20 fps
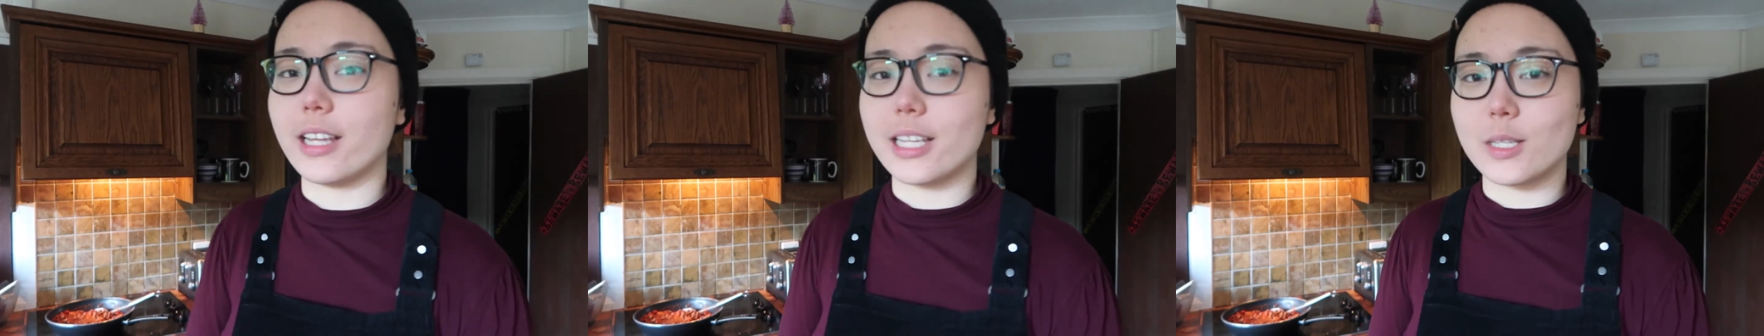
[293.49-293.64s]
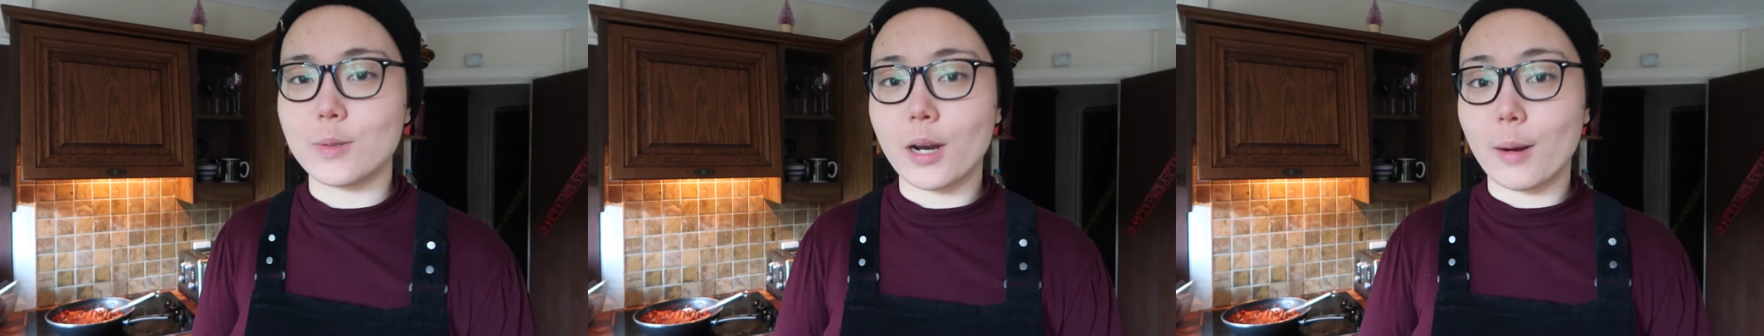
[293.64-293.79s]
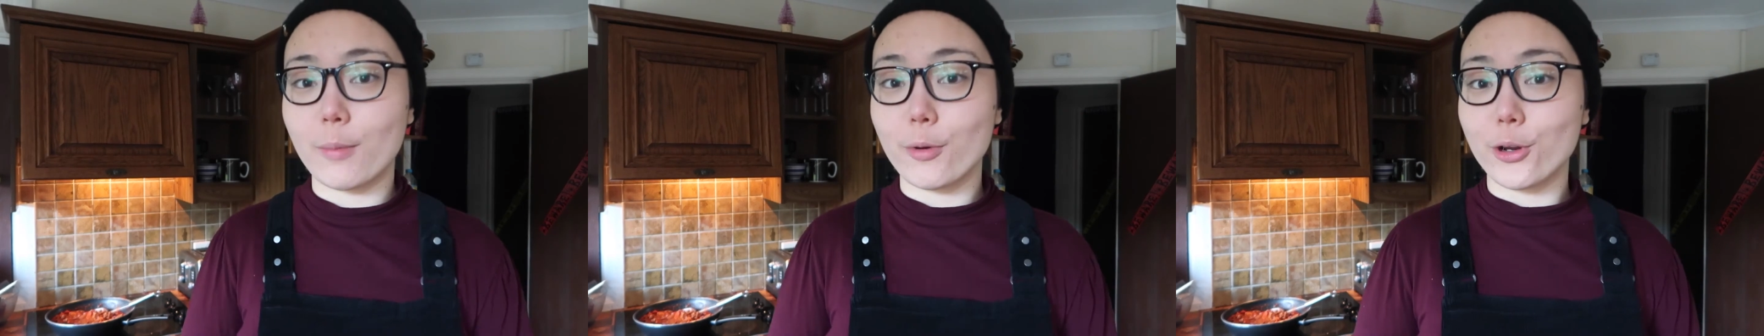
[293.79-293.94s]

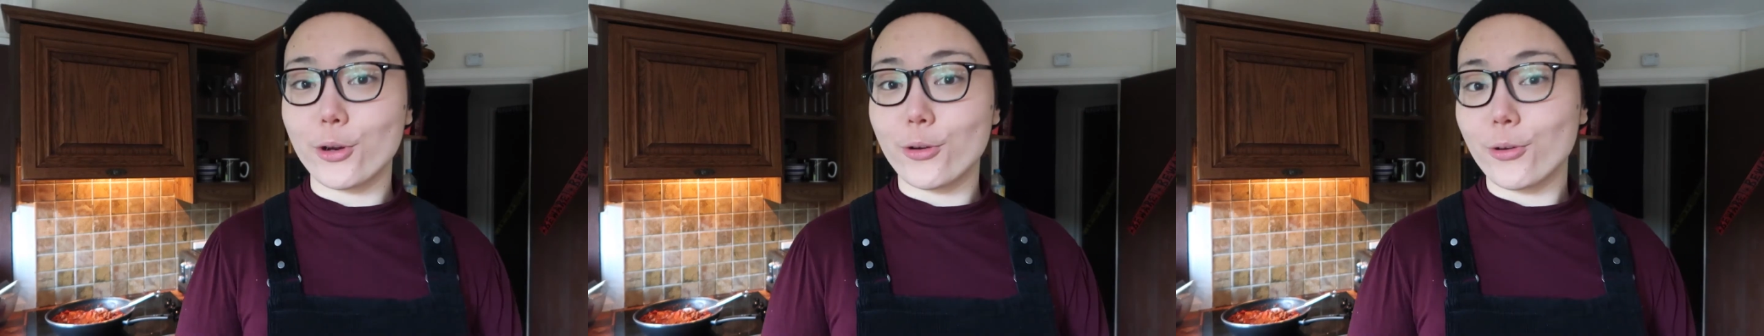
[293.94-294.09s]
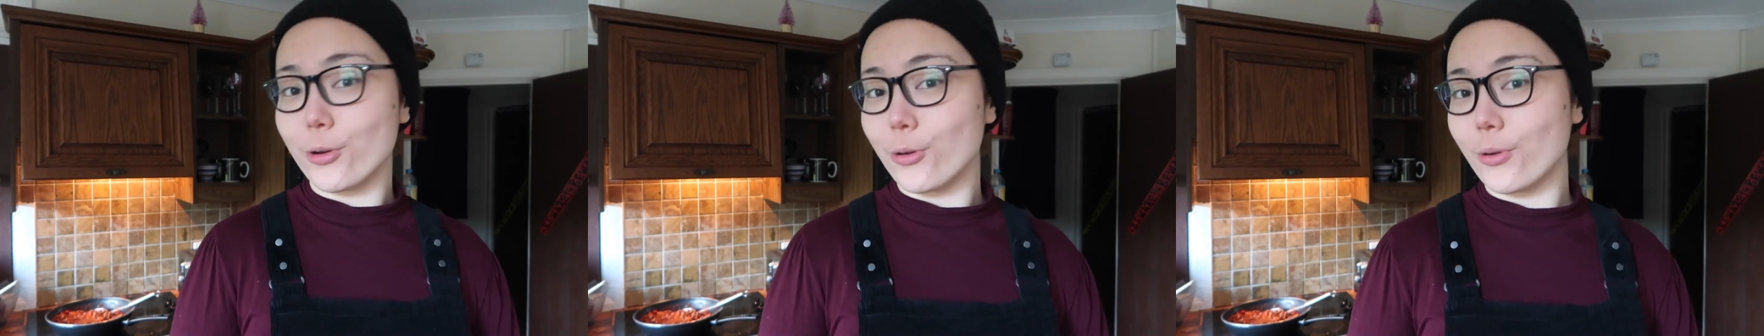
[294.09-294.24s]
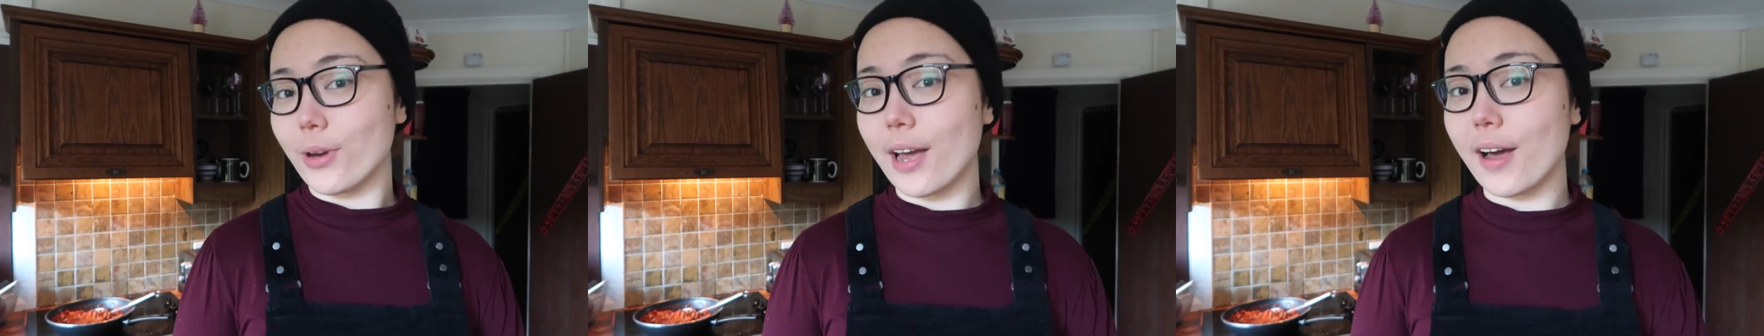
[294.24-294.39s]
that's what I'm
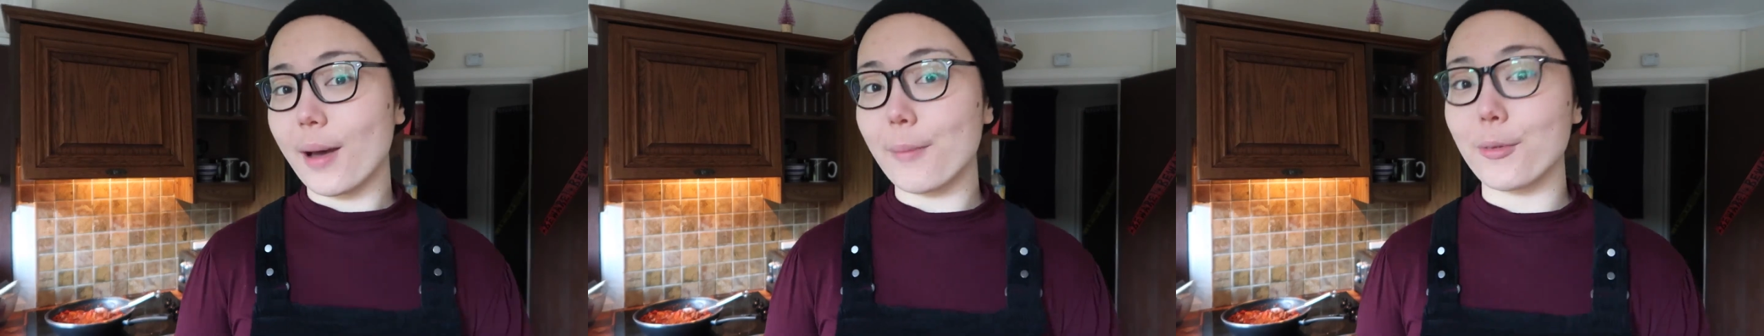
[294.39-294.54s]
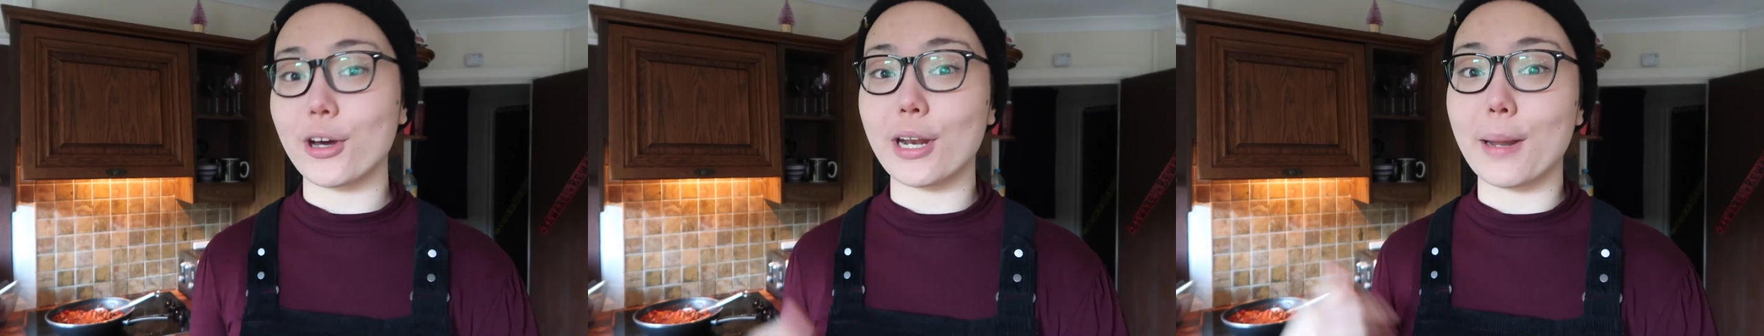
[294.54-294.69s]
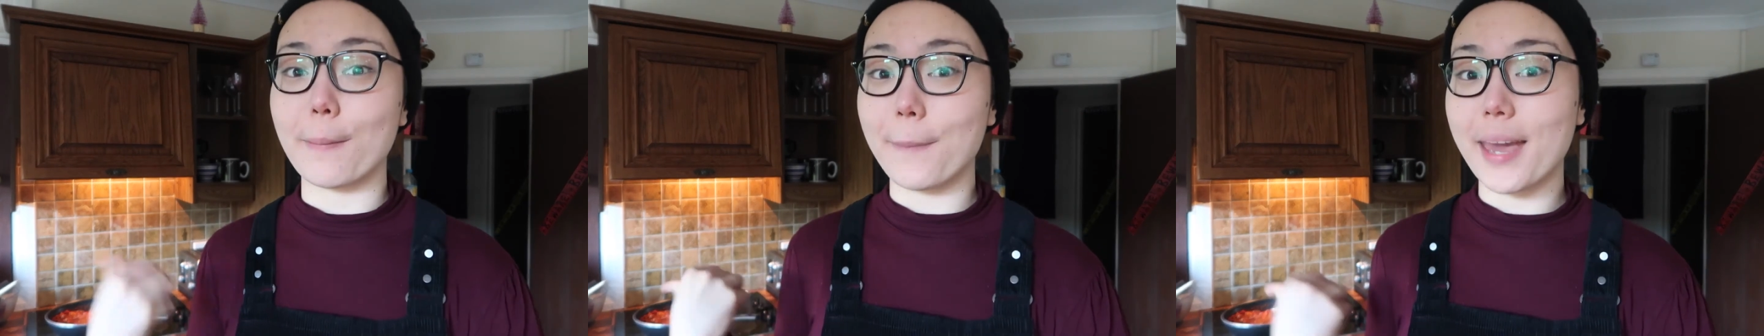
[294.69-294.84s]
gonna do now.
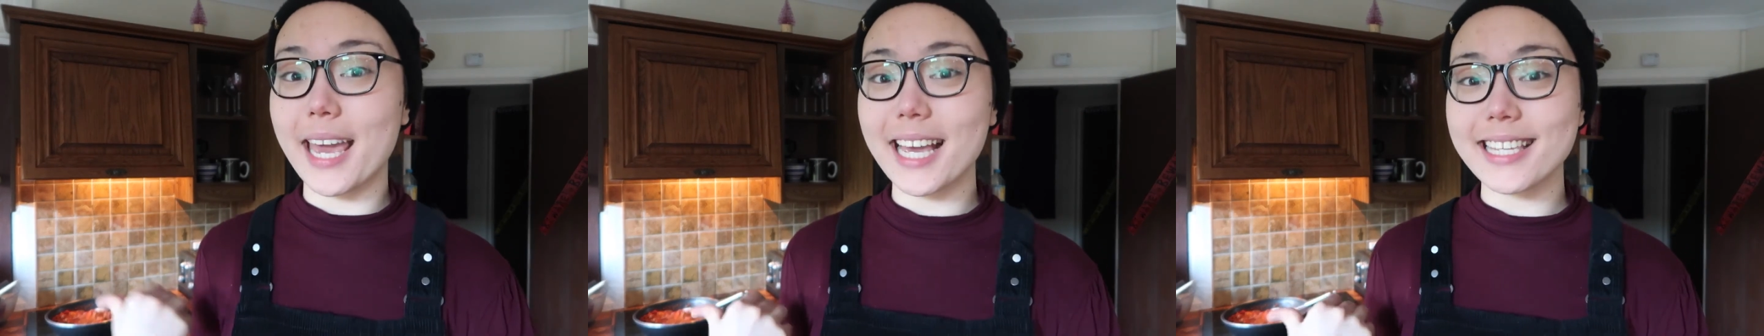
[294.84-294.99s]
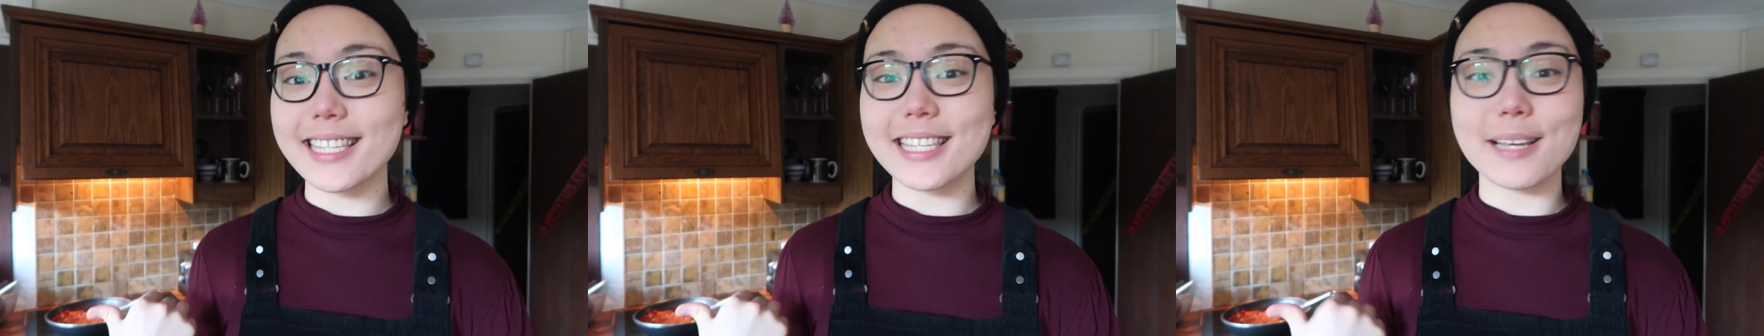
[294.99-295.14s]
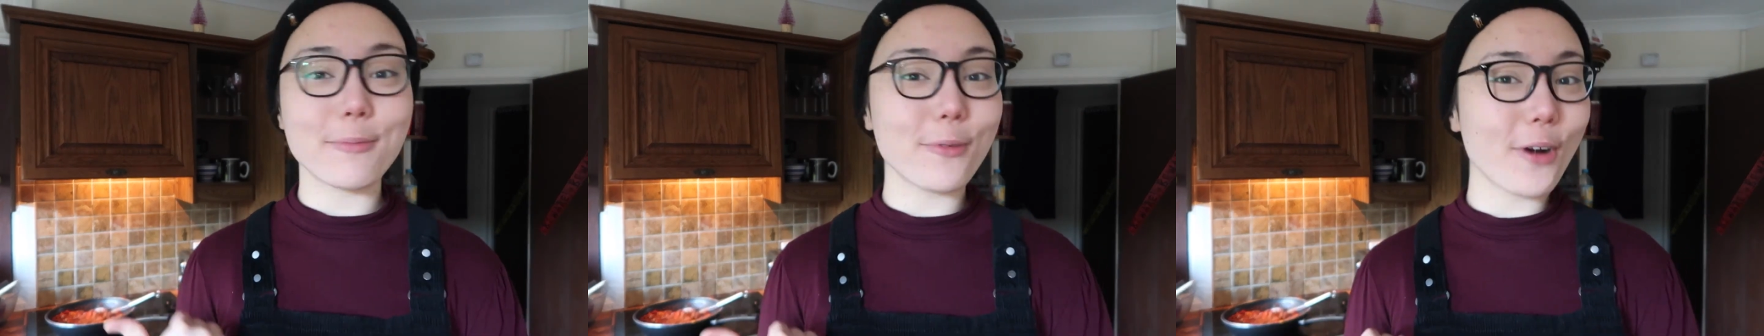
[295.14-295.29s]
I'm gonna
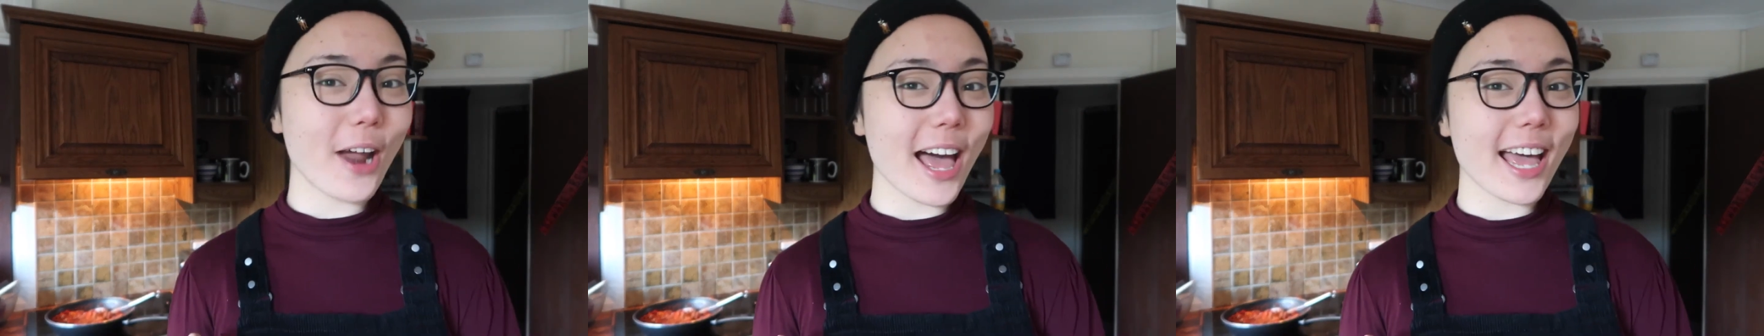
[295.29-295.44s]
make some